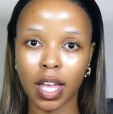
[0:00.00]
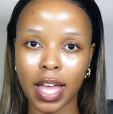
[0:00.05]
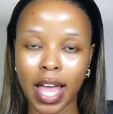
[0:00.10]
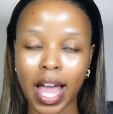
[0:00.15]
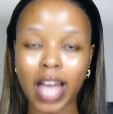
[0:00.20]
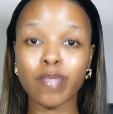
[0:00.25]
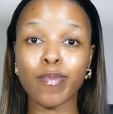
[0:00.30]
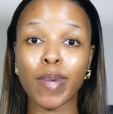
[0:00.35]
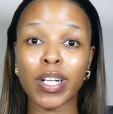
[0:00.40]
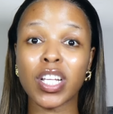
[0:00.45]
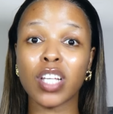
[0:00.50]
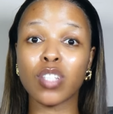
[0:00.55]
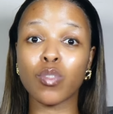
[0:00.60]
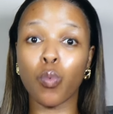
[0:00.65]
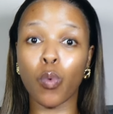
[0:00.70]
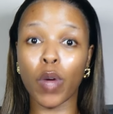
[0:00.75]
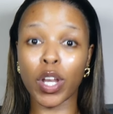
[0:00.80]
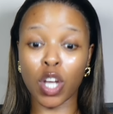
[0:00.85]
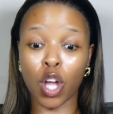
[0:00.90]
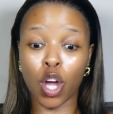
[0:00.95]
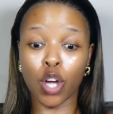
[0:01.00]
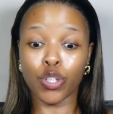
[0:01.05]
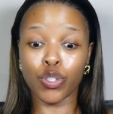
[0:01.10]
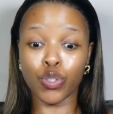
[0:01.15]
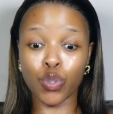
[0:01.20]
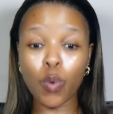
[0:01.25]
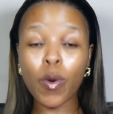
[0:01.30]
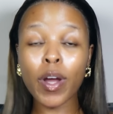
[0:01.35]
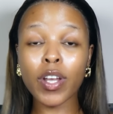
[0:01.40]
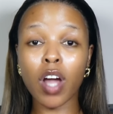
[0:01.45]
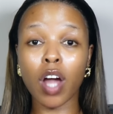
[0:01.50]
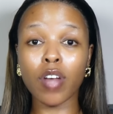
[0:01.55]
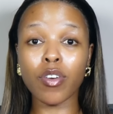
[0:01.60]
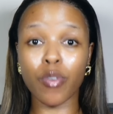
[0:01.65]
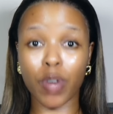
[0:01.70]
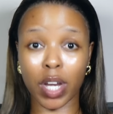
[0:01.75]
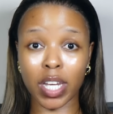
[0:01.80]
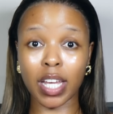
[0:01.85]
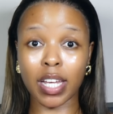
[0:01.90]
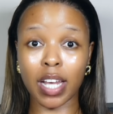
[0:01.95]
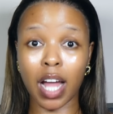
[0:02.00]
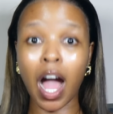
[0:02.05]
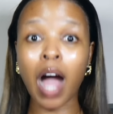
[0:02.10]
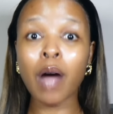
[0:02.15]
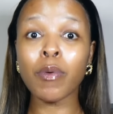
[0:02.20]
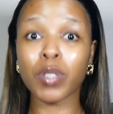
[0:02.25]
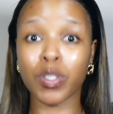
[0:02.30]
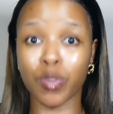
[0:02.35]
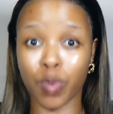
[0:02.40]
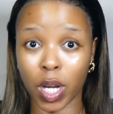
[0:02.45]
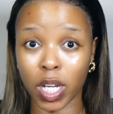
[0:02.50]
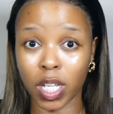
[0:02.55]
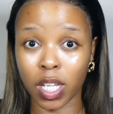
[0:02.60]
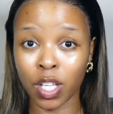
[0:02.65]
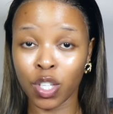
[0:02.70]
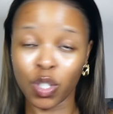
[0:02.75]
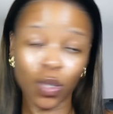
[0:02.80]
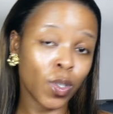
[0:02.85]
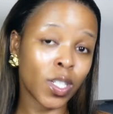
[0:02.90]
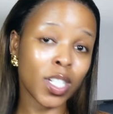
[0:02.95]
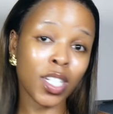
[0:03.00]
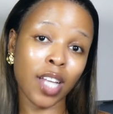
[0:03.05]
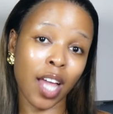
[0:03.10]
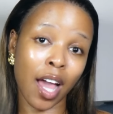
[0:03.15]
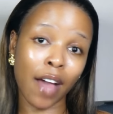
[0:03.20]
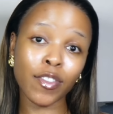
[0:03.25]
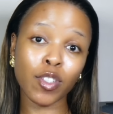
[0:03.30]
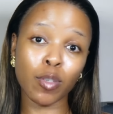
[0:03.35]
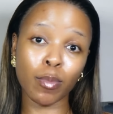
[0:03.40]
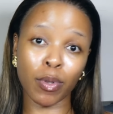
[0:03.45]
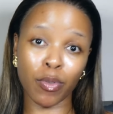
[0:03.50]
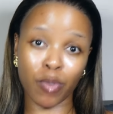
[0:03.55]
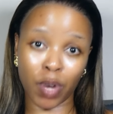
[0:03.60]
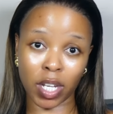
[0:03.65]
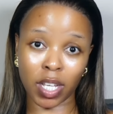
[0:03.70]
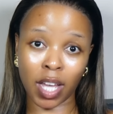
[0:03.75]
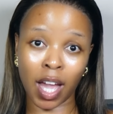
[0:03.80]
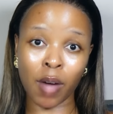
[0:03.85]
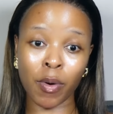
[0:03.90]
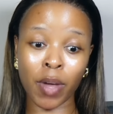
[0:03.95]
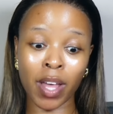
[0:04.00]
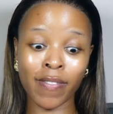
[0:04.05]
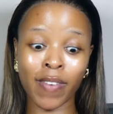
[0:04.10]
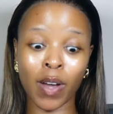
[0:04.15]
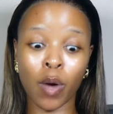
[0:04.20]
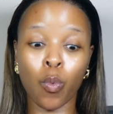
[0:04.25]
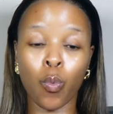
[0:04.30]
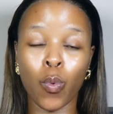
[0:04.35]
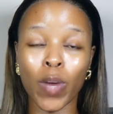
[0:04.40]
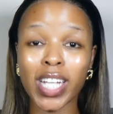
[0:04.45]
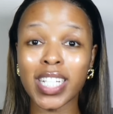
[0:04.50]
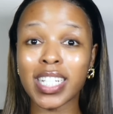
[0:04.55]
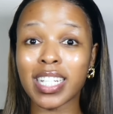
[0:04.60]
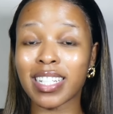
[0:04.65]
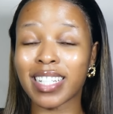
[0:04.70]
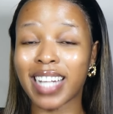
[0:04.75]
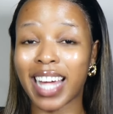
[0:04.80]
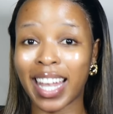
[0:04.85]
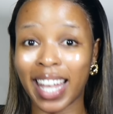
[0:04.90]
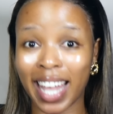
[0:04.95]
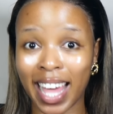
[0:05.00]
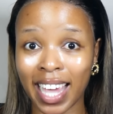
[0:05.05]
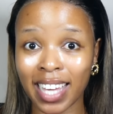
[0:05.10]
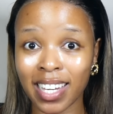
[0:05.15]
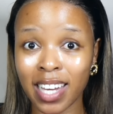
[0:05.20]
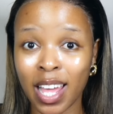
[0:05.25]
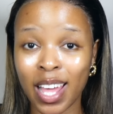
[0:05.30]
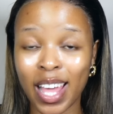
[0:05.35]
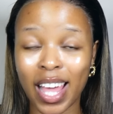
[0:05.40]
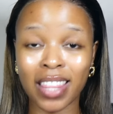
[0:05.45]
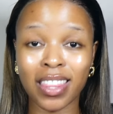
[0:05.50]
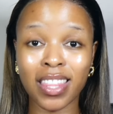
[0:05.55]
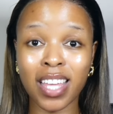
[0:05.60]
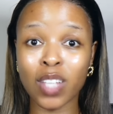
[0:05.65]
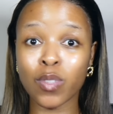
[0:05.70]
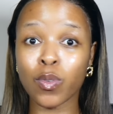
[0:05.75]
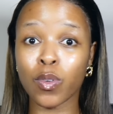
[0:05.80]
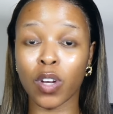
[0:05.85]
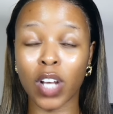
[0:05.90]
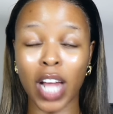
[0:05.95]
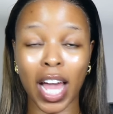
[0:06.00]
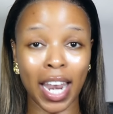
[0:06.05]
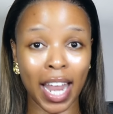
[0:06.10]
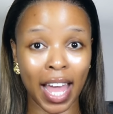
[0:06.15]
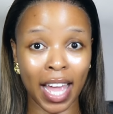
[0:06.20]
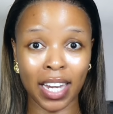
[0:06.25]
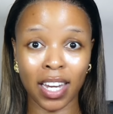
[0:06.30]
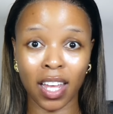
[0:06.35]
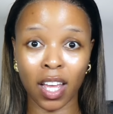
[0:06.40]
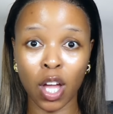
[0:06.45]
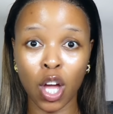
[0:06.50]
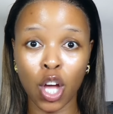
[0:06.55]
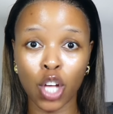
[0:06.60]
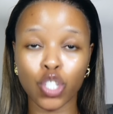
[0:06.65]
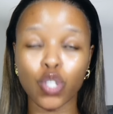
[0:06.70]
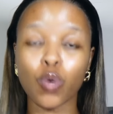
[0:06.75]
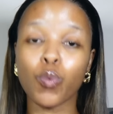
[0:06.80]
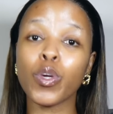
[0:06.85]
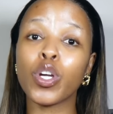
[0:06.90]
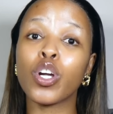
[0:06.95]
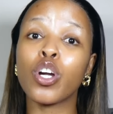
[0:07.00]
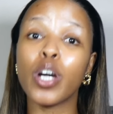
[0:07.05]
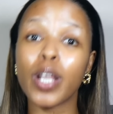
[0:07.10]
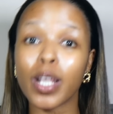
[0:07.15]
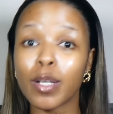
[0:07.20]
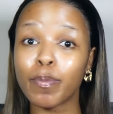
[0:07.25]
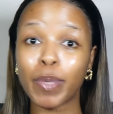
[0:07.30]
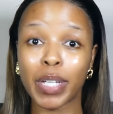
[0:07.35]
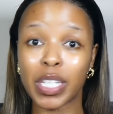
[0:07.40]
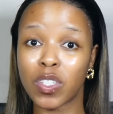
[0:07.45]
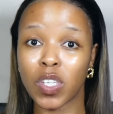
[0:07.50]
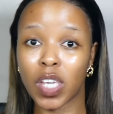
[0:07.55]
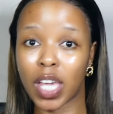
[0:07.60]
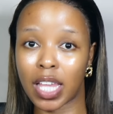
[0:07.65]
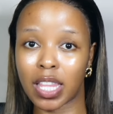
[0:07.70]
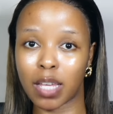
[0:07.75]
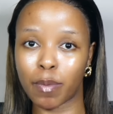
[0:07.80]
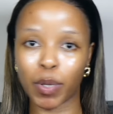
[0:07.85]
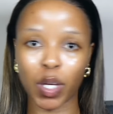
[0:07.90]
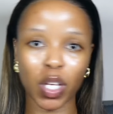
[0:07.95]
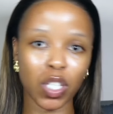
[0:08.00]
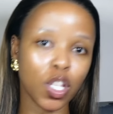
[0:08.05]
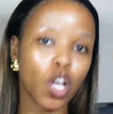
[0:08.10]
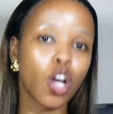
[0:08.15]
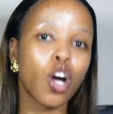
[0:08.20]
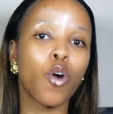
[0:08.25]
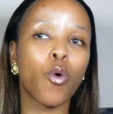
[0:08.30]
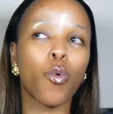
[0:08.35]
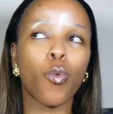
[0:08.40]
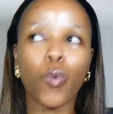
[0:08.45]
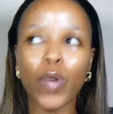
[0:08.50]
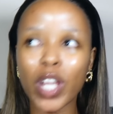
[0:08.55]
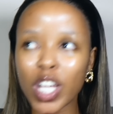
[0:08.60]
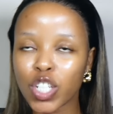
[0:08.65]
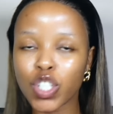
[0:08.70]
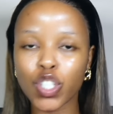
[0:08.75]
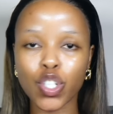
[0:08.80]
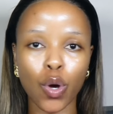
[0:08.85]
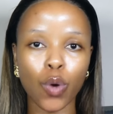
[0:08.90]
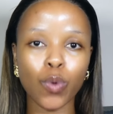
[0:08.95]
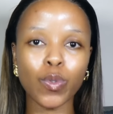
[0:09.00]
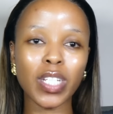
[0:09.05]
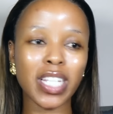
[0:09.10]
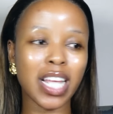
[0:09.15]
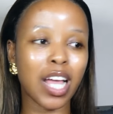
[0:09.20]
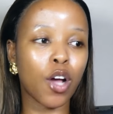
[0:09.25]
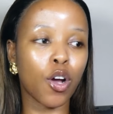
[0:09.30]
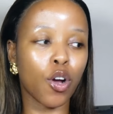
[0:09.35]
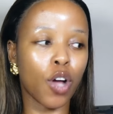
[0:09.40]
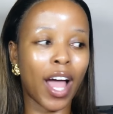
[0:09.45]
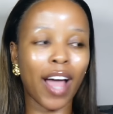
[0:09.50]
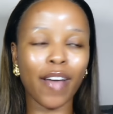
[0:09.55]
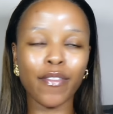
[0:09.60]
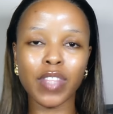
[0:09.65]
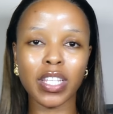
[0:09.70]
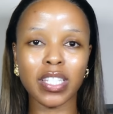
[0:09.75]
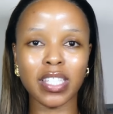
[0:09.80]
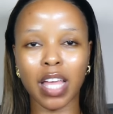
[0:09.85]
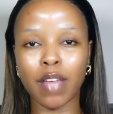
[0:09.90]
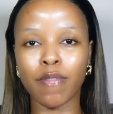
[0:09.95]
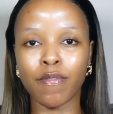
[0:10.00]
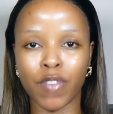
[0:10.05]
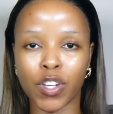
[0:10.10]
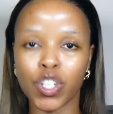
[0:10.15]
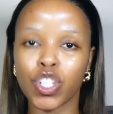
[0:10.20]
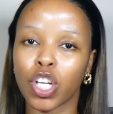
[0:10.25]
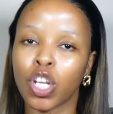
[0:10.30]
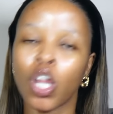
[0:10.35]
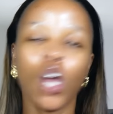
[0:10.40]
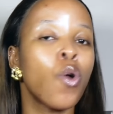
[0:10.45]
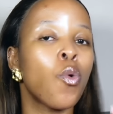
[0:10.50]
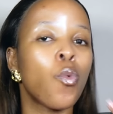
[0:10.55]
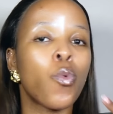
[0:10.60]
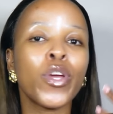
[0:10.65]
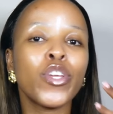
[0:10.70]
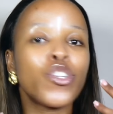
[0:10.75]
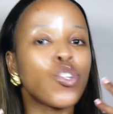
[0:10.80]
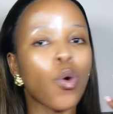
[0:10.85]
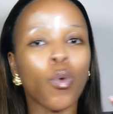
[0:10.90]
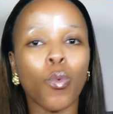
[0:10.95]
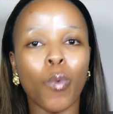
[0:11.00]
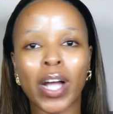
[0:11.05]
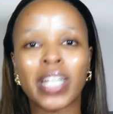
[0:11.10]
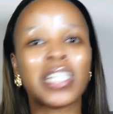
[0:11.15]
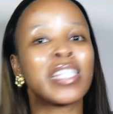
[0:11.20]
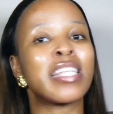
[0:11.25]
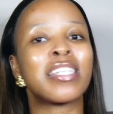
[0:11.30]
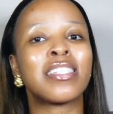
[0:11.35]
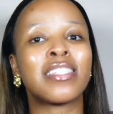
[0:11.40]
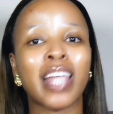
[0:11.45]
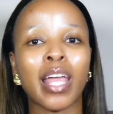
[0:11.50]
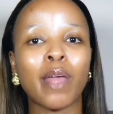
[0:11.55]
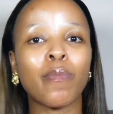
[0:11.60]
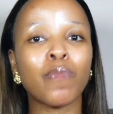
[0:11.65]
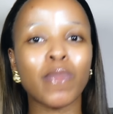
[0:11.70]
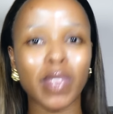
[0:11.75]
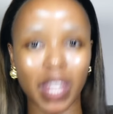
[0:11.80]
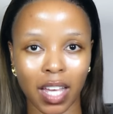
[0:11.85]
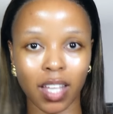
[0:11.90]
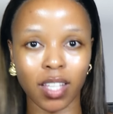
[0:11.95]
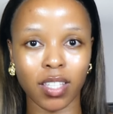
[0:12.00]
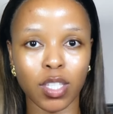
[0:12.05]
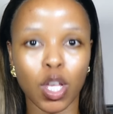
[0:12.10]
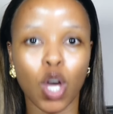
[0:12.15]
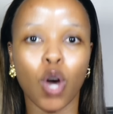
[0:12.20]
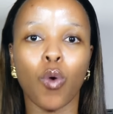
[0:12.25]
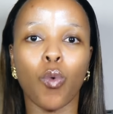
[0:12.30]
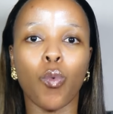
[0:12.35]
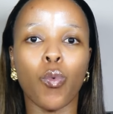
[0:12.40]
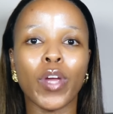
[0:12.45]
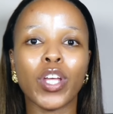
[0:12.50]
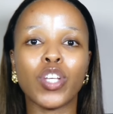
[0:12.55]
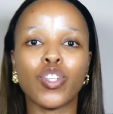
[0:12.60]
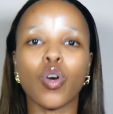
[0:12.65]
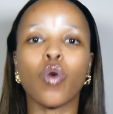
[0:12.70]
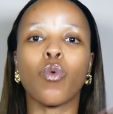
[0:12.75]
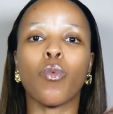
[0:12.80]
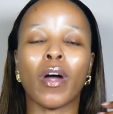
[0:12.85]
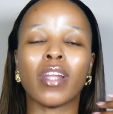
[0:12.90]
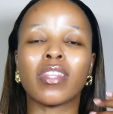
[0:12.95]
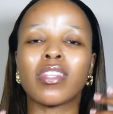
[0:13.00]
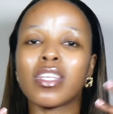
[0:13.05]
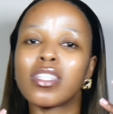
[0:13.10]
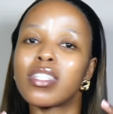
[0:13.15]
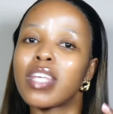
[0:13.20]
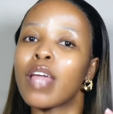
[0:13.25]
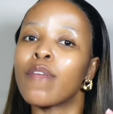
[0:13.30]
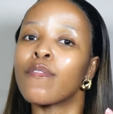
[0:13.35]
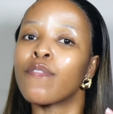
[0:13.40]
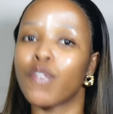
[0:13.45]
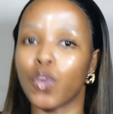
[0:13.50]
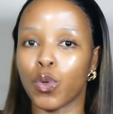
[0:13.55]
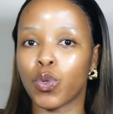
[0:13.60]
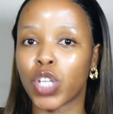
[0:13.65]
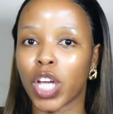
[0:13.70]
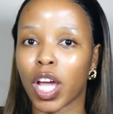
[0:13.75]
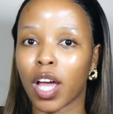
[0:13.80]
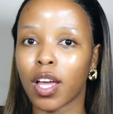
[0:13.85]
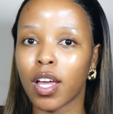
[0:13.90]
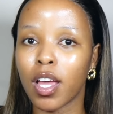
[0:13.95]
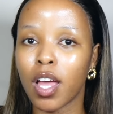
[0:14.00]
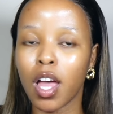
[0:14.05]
As much as when you were not ready and I was ready, you didn't have to be ready. However, we didn't align and things were not aligning, so we couldn't be together because we don't have the same vision. We don't want the same things. We don't want the same future.